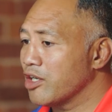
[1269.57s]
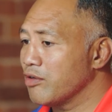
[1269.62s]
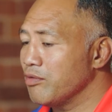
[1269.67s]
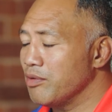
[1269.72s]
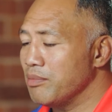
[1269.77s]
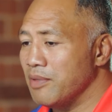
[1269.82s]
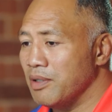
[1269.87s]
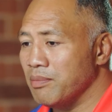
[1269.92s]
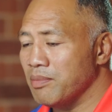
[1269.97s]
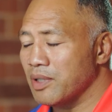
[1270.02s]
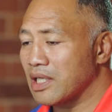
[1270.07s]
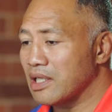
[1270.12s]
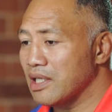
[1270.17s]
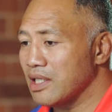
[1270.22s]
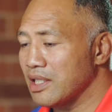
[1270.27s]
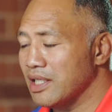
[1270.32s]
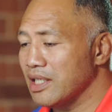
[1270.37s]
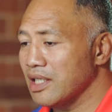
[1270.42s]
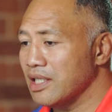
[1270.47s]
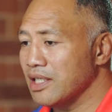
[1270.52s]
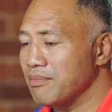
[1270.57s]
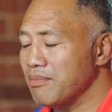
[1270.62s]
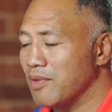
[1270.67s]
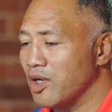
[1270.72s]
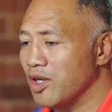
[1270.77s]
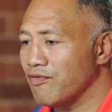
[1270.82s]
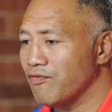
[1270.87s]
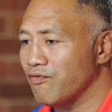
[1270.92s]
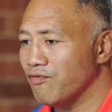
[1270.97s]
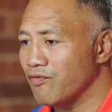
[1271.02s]
can remember clearly
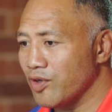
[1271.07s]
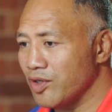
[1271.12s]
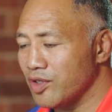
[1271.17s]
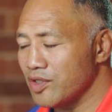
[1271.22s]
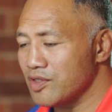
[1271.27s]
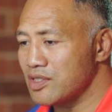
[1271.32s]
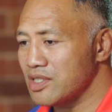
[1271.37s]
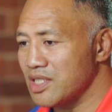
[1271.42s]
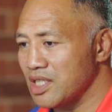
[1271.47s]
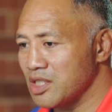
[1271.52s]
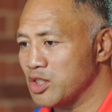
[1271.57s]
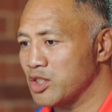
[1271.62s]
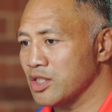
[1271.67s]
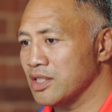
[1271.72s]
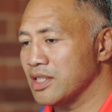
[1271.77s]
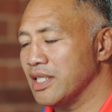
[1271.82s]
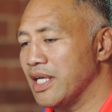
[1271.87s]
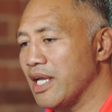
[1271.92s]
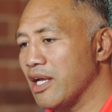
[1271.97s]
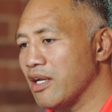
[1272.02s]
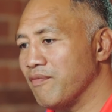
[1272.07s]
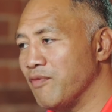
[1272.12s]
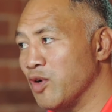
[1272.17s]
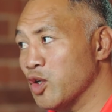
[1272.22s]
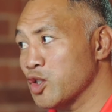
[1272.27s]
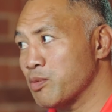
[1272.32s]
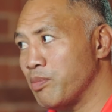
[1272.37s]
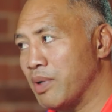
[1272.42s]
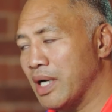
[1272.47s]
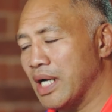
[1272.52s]
my first session out of
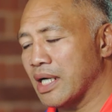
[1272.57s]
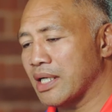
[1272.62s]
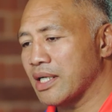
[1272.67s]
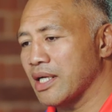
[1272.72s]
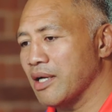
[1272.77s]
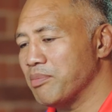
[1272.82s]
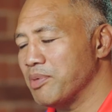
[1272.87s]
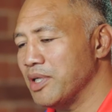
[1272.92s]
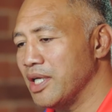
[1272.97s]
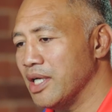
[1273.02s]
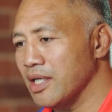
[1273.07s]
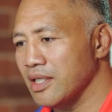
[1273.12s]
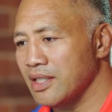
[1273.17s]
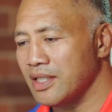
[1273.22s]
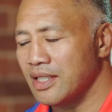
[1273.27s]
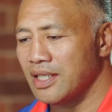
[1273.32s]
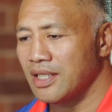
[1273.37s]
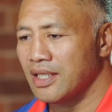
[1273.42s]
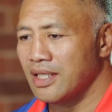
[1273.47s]
Voss Park up here.